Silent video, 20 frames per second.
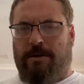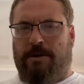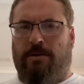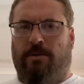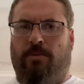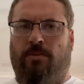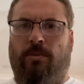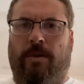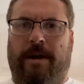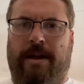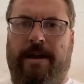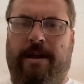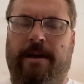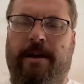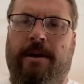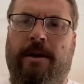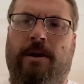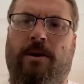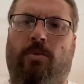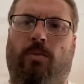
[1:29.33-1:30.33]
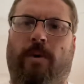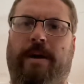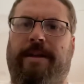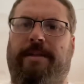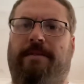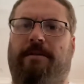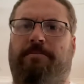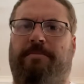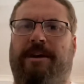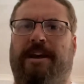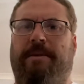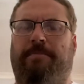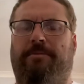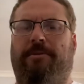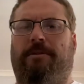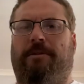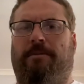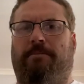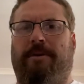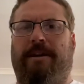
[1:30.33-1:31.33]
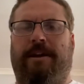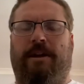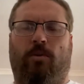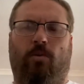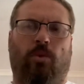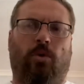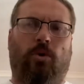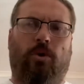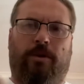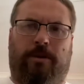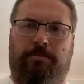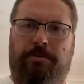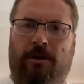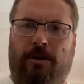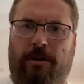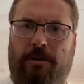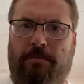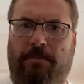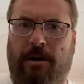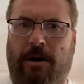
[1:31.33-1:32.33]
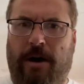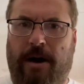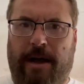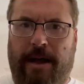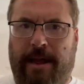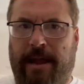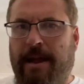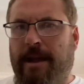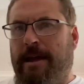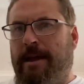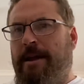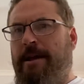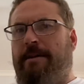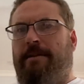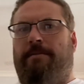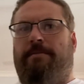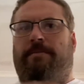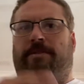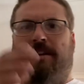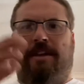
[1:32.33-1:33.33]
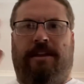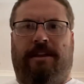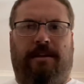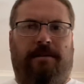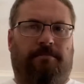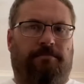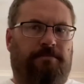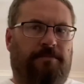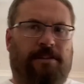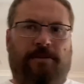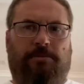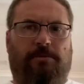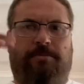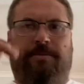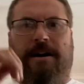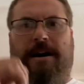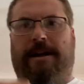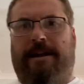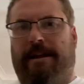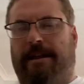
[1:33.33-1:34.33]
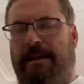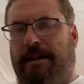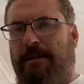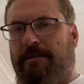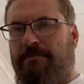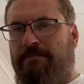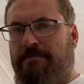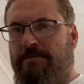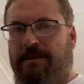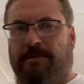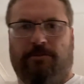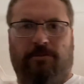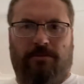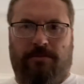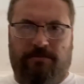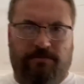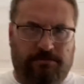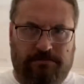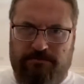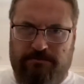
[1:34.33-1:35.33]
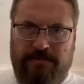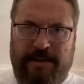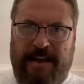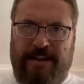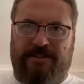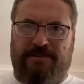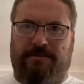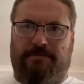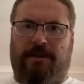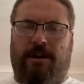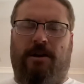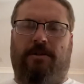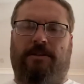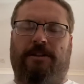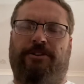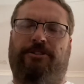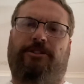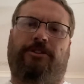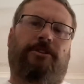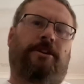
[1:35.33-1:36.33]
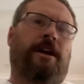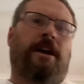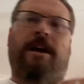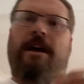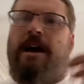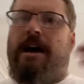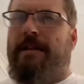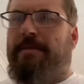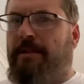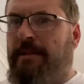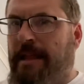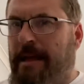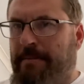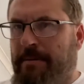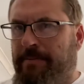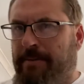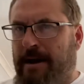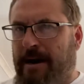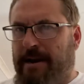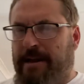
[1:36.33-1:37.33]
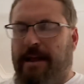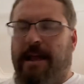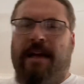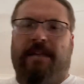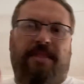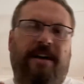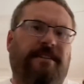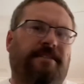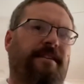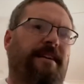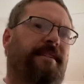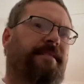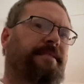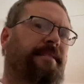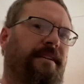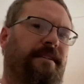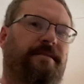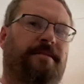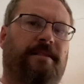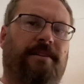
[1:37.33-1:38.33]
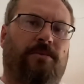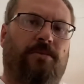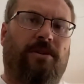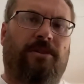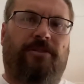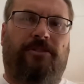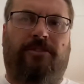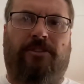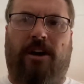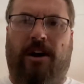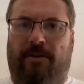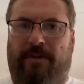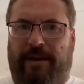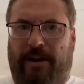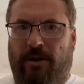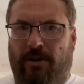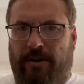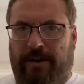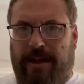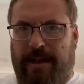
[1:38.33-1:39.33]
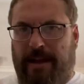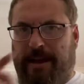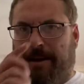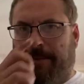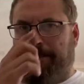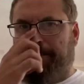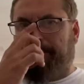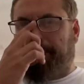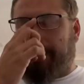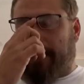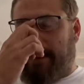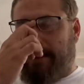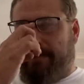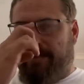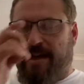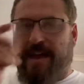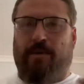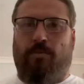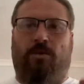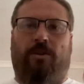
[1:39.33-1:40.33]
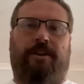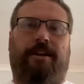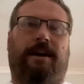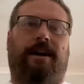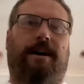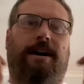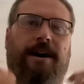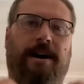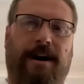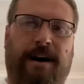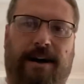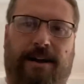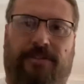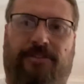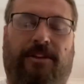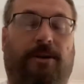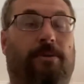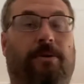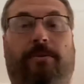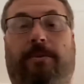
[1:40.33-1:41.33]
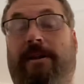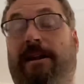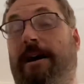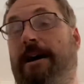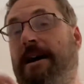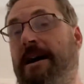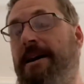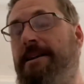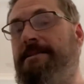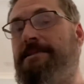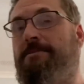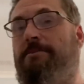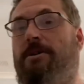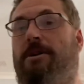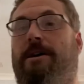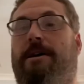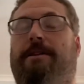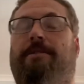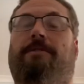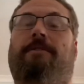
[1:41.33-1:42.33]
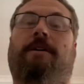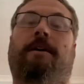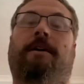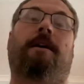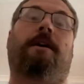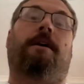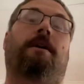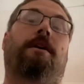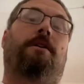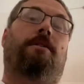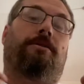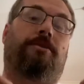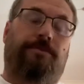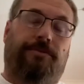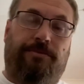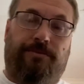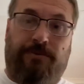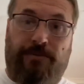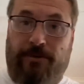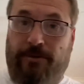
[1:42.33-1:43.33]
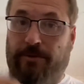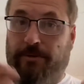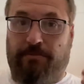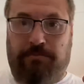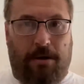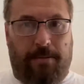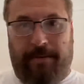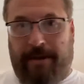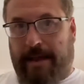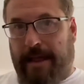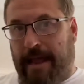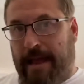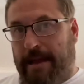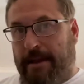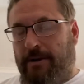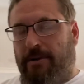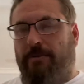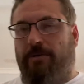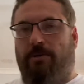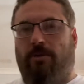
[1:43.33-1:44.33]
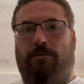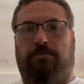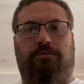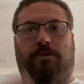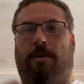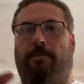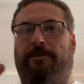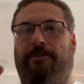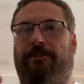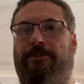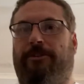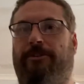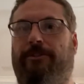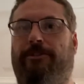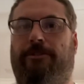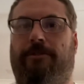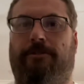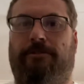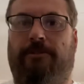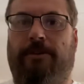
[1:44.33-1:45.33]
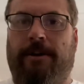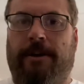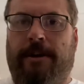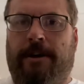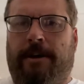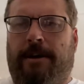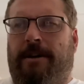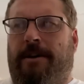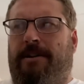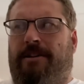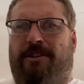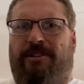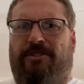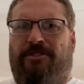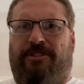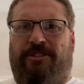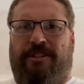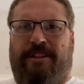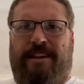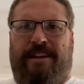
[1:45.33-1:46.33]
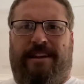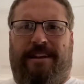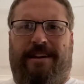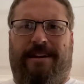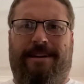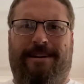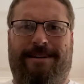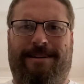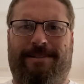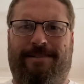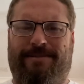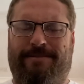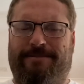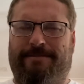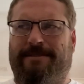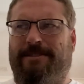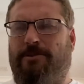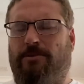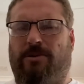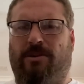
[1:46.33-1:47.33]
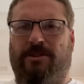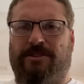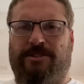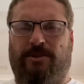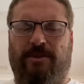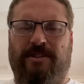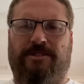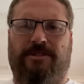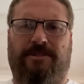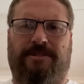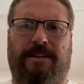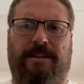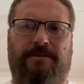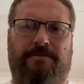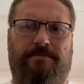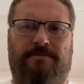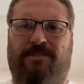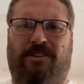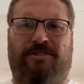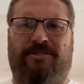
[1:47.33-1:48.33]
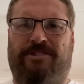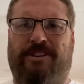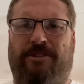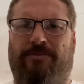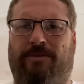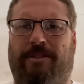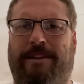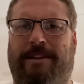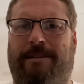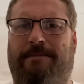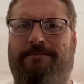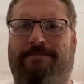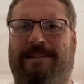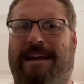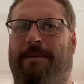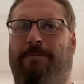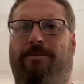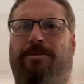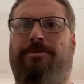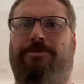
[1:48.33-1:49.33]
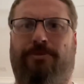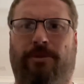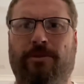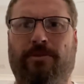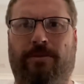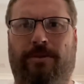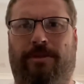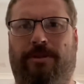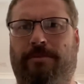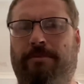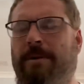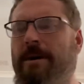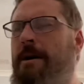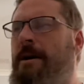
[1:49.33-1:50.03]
where we the people are being warred upon by the Liberal Party, Liberal Nat Coalition, and the Labour Party. That's essentially what's going on here. And they want us, they want to win our hearts and minds through propaganda or promises of usually little consequence, because they don't generally come through with them,